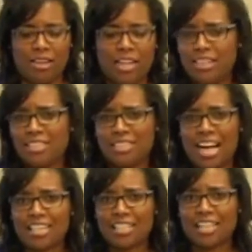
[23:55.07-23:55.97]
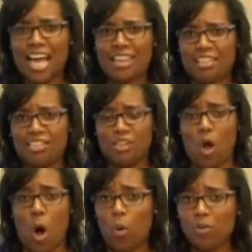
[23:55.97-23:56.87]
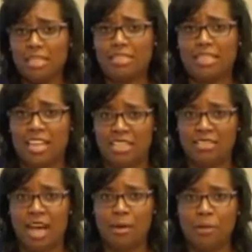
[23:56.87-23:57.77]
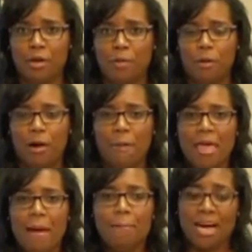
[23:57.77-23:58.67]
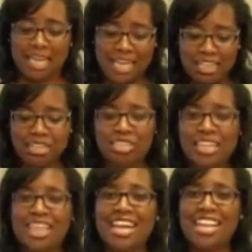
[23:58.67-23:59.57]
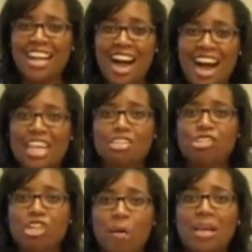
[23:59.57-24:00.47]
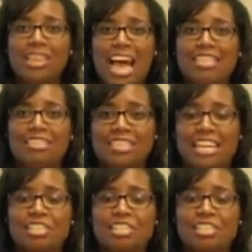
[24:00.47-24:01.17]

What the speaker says: Now, this is not to say this is the only sin in Sodom and Gomorrah, but it is to say that God is showing that sin